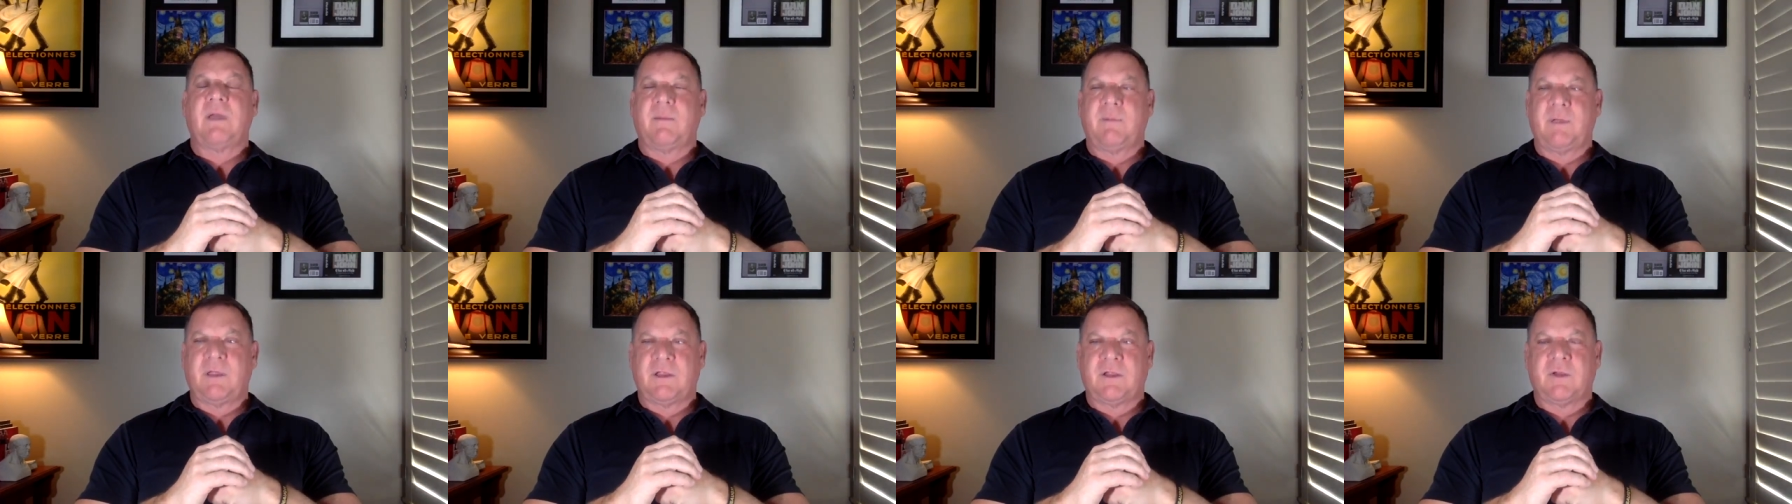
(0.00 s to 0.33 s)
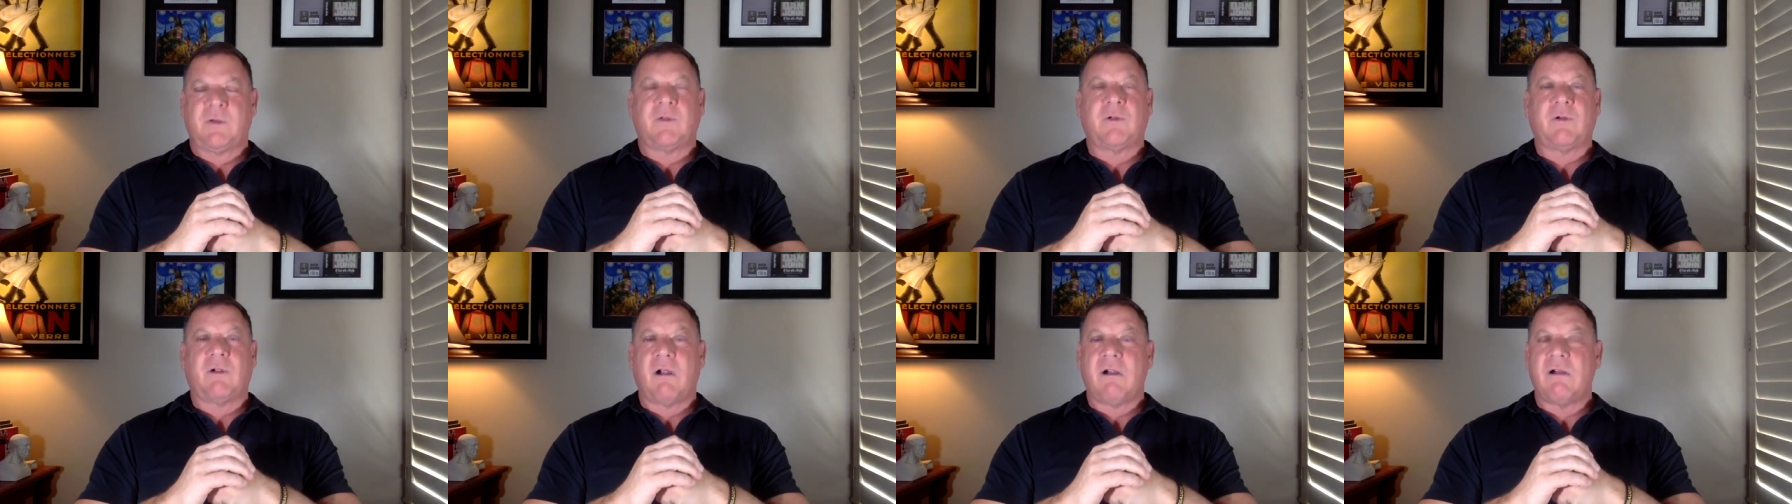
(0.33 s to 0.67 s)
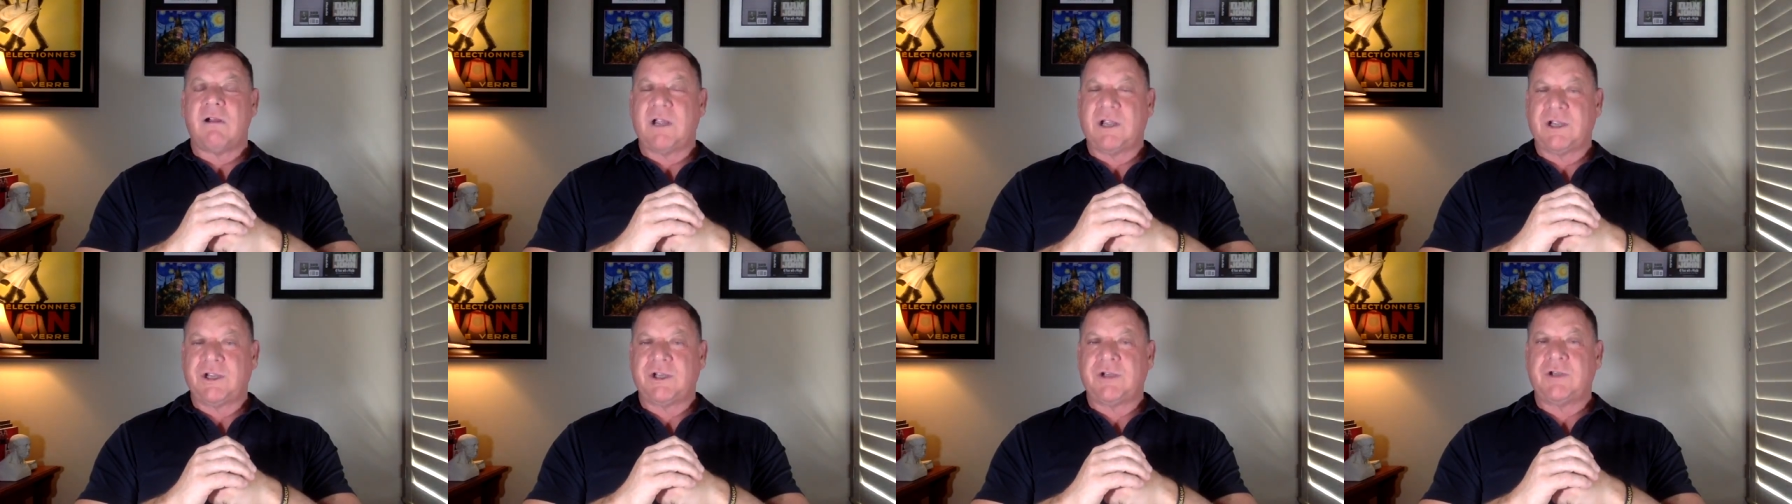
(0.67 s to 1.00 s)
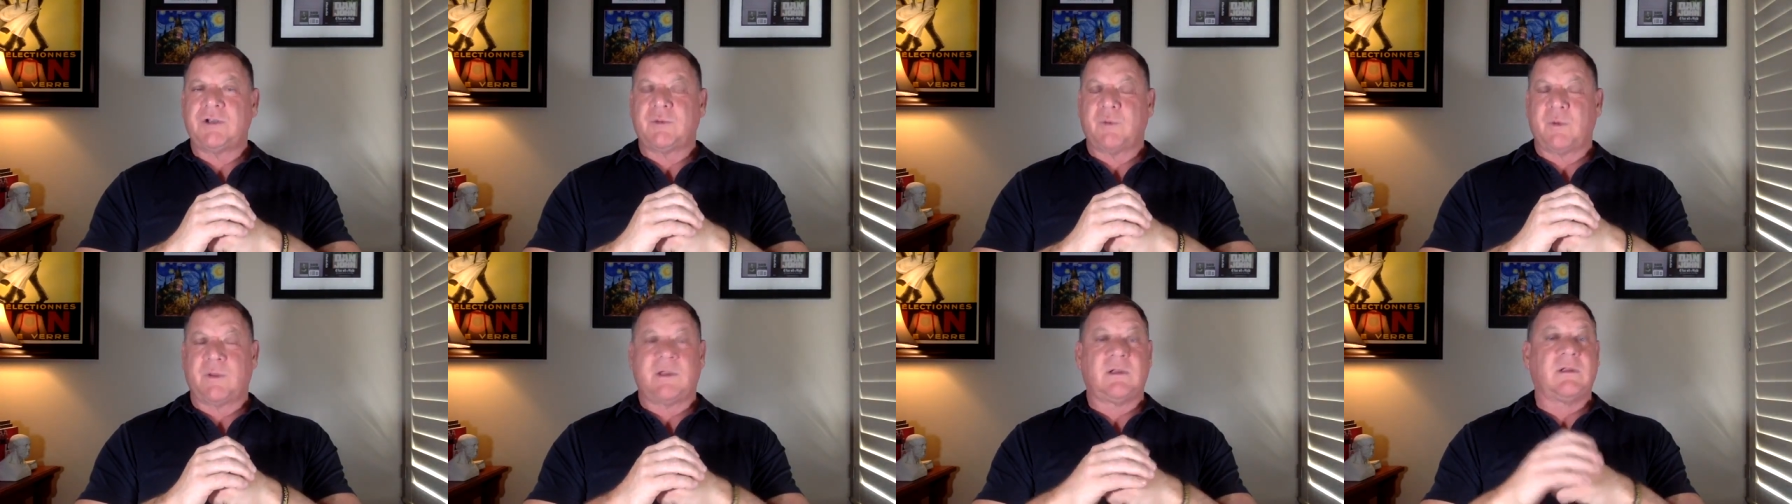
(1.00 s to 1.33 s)
I mean, so there are
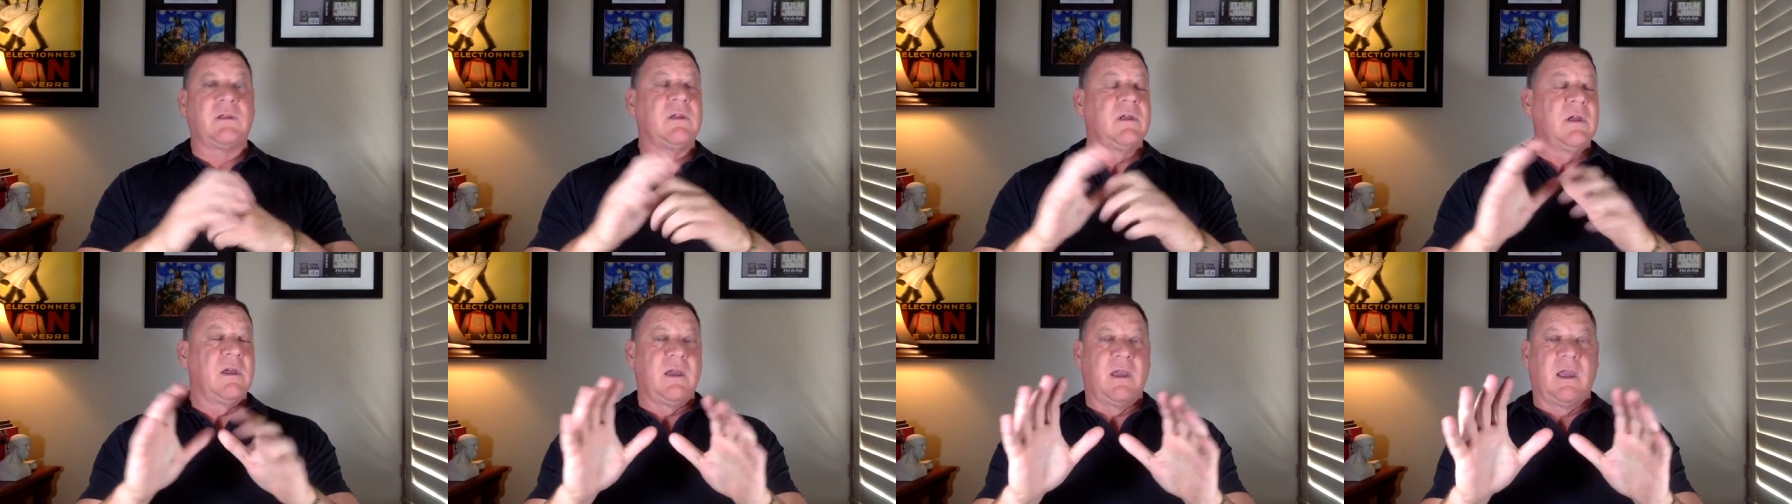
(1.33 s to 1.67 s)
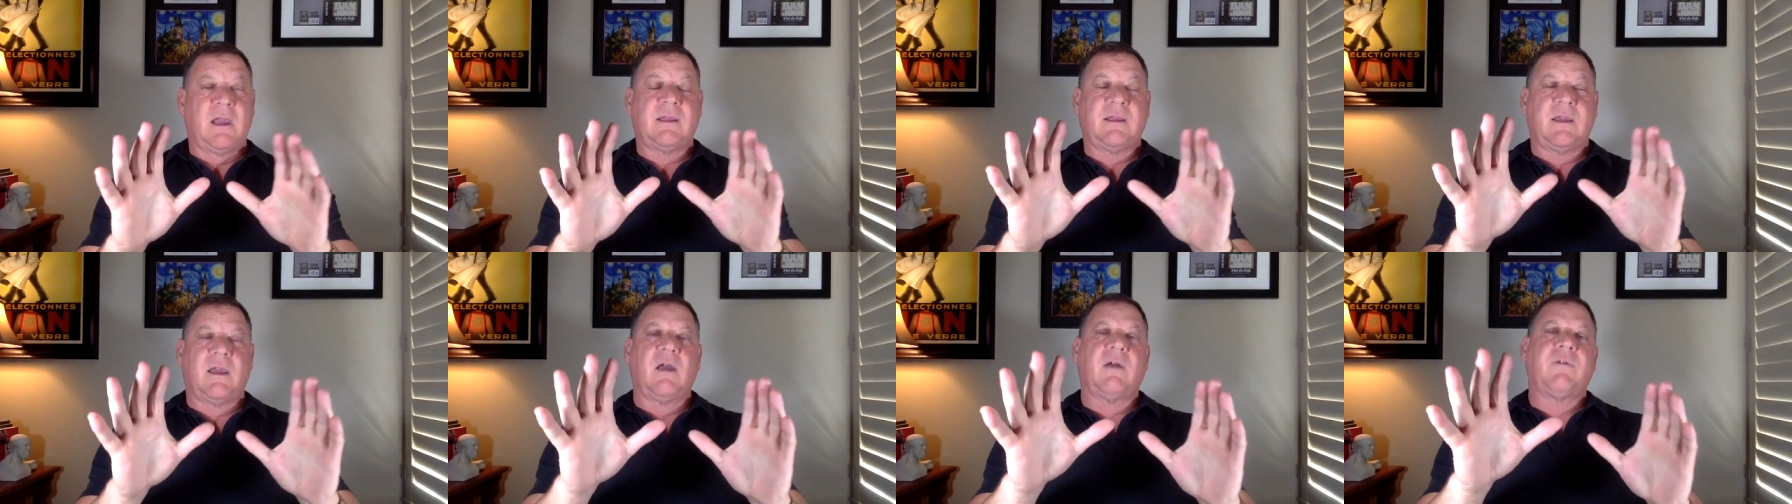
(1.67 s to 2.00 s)
issues with it.